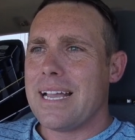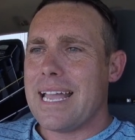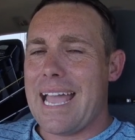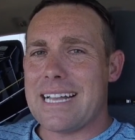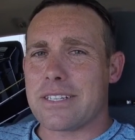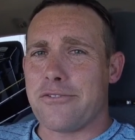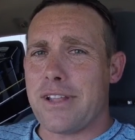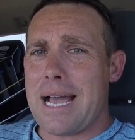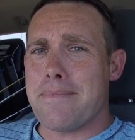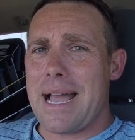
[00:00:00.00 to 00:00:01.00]
It has a
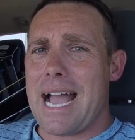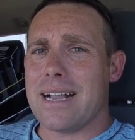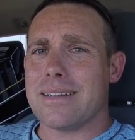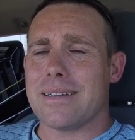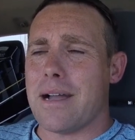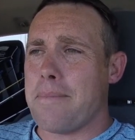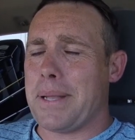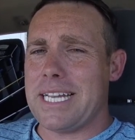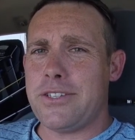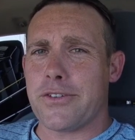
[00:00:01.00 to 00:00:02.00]
flat back, a
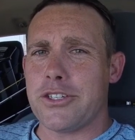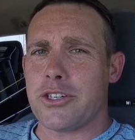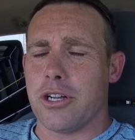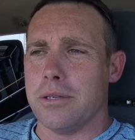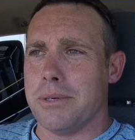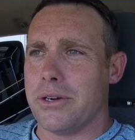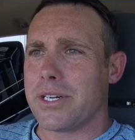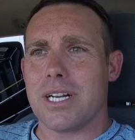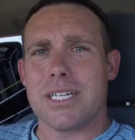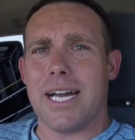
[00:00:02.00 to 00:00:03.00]
place for a trolling
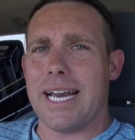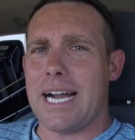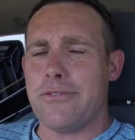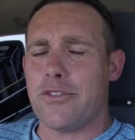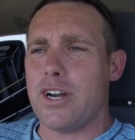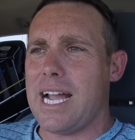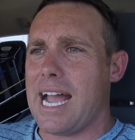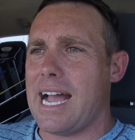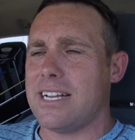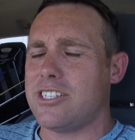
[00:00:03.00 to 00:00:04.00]
motor, a cutout for a
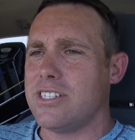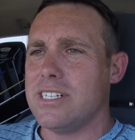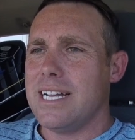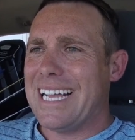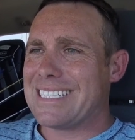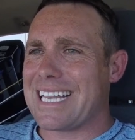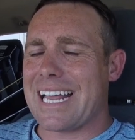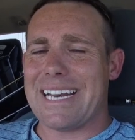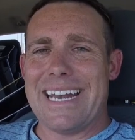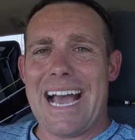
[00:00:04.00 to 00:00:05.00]
hatch. It's
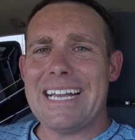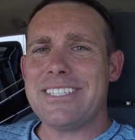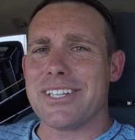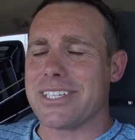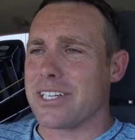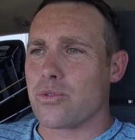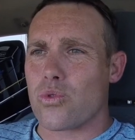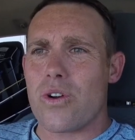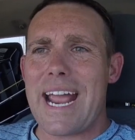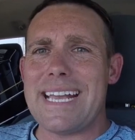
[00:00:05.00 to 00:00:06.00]
got a nice
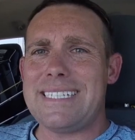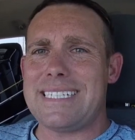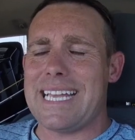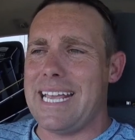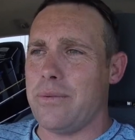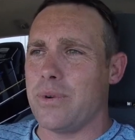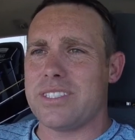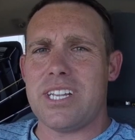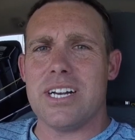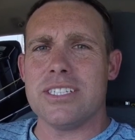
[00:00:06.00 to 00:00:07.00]
looking raised seat
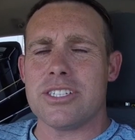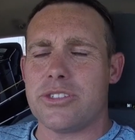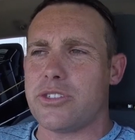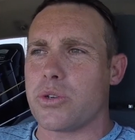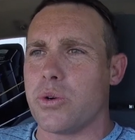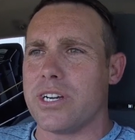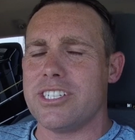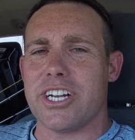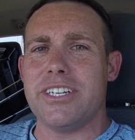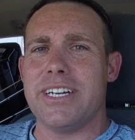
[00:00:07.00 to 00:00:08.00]
with tons of
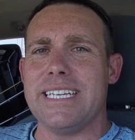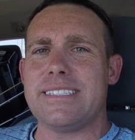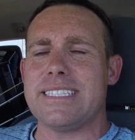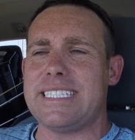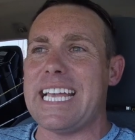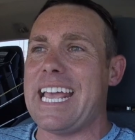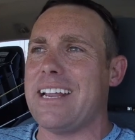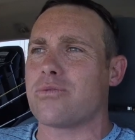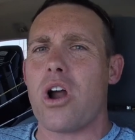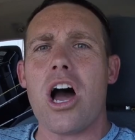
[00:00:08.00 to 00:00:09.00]
storage underneath the
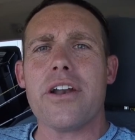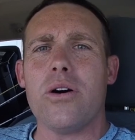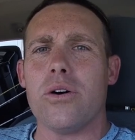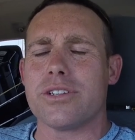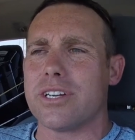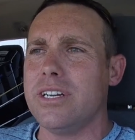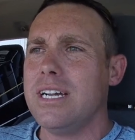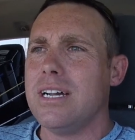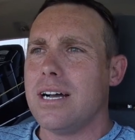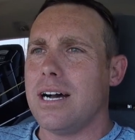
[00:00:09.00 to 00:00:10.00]
seat, rod holder
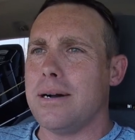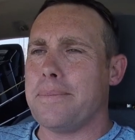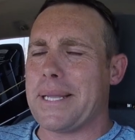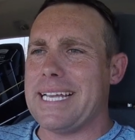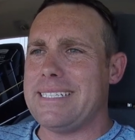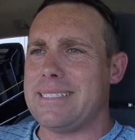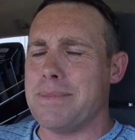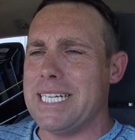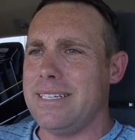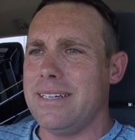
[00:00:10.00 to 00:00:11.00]

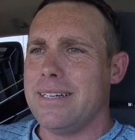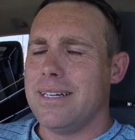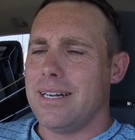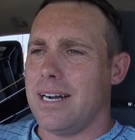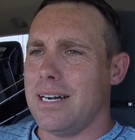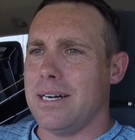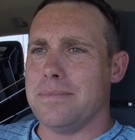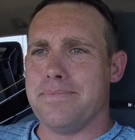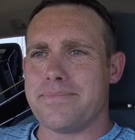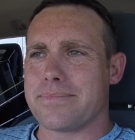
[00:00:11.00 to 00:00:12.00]
placement.
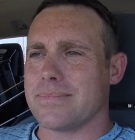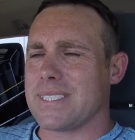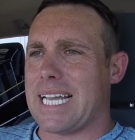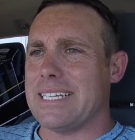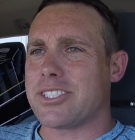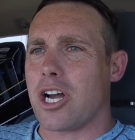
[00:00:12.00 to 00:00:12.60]
It's